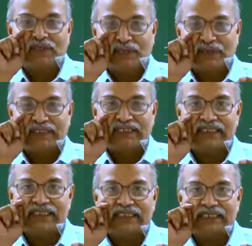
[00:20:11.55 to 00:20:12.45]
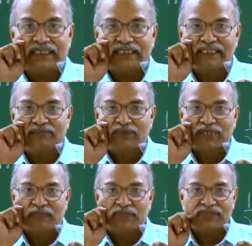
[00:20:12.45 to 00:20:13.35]
on this and see what
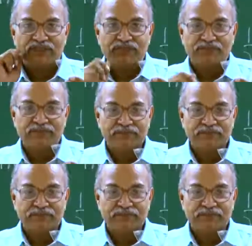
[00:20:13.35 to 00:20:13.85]
happens.